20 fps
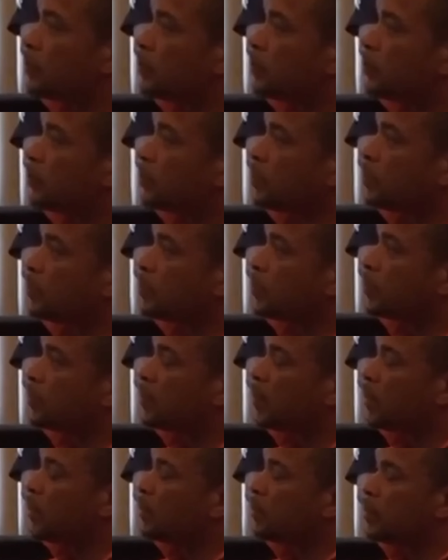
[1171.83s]
convicted of
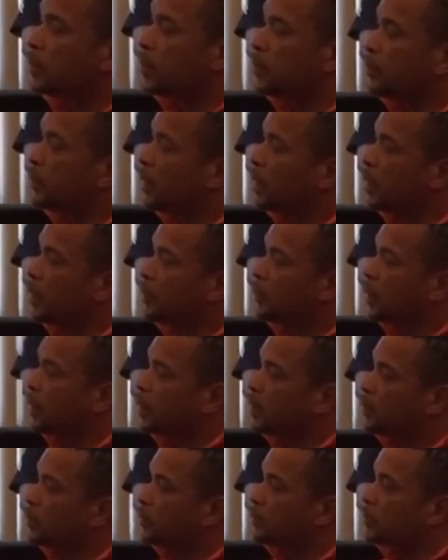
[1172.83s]
killing his previous
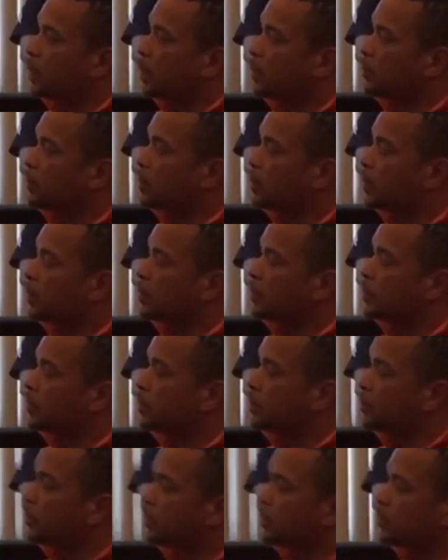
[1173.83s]
wife and their unborn
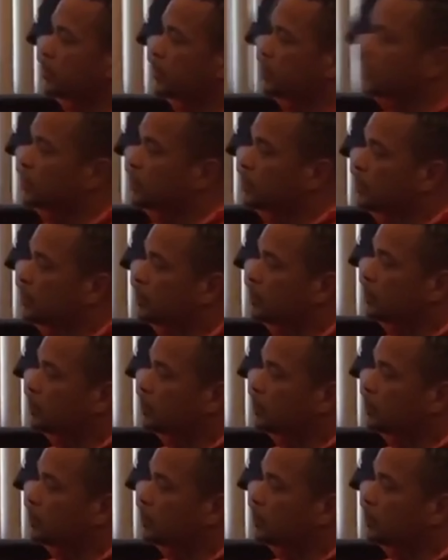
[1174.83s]
child, an